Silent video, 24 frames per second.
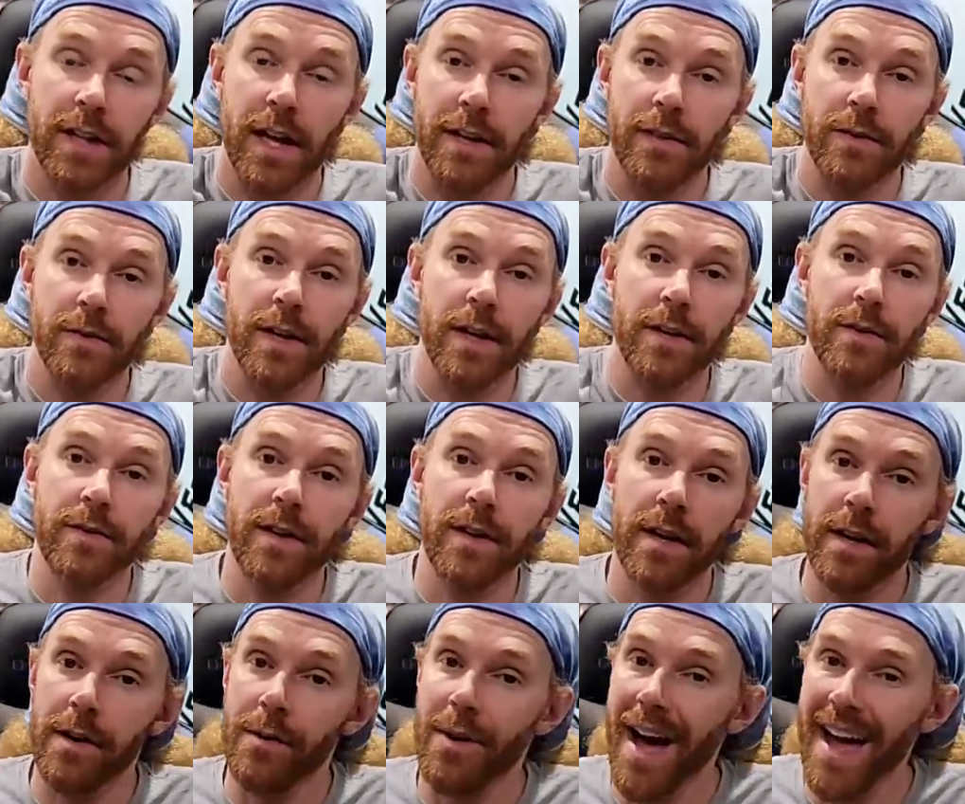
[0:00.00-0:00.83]
Thank
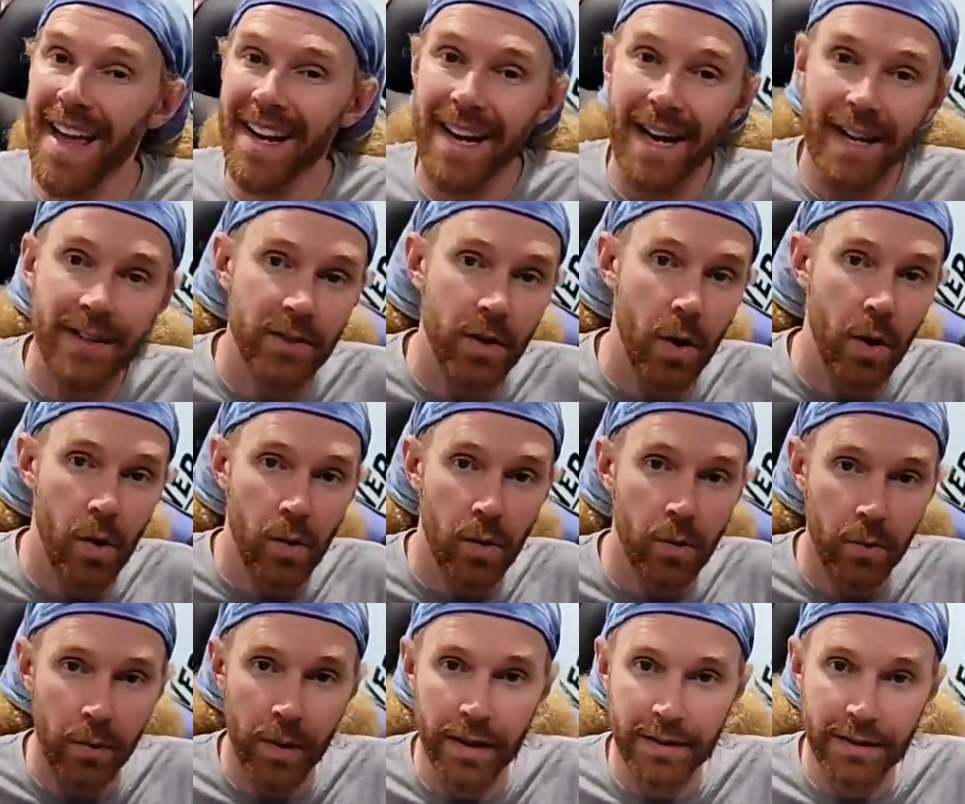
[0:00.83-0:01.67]
you. And as
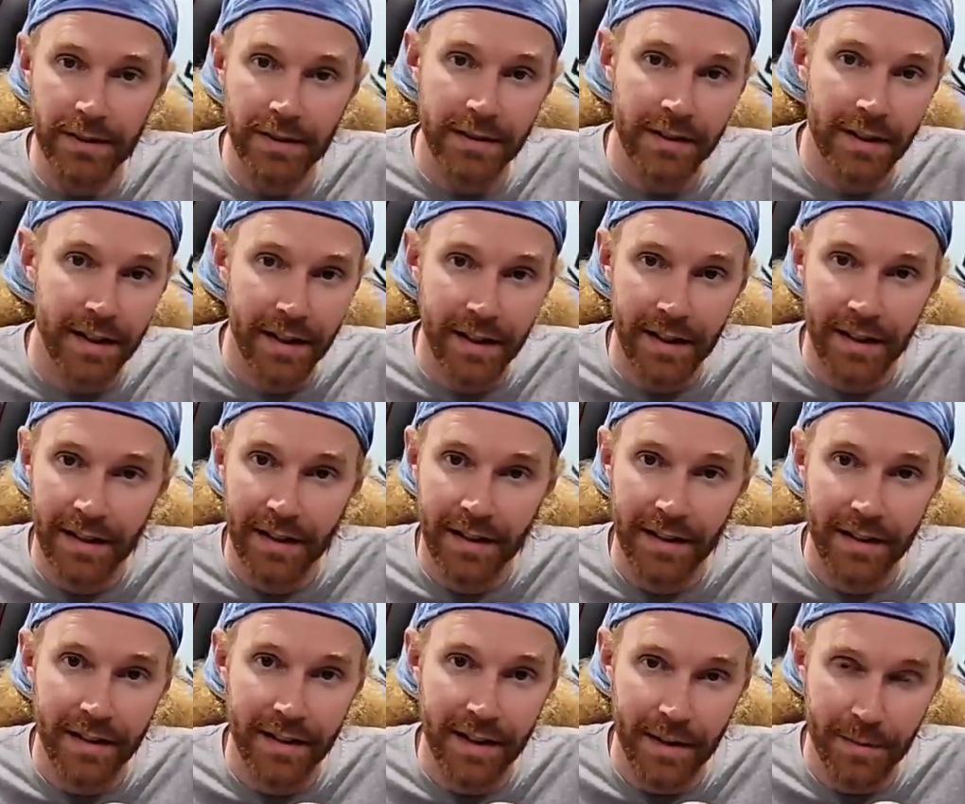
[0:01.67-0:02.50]
always,
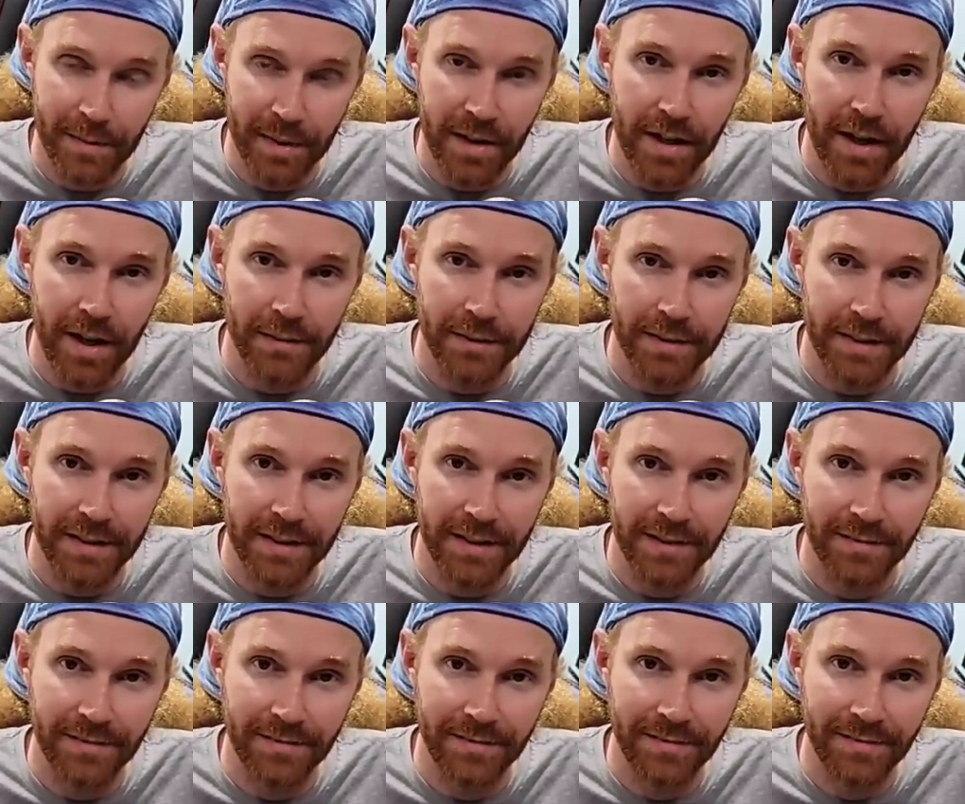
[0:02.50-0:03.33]
keep it
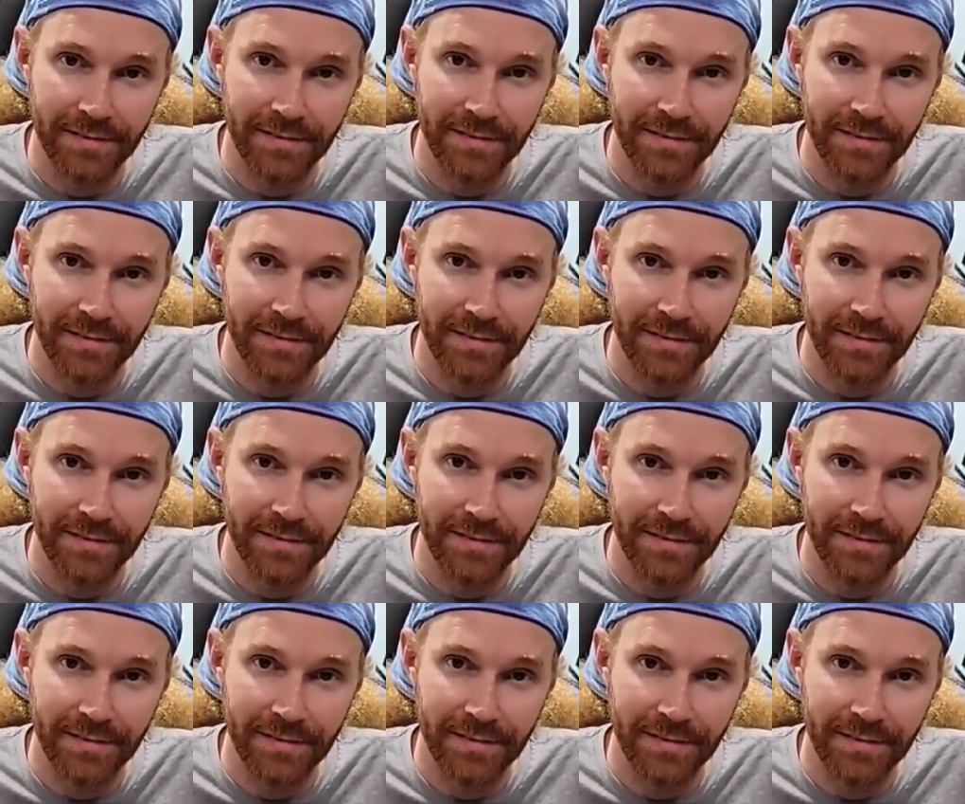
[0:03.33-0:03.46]
comics.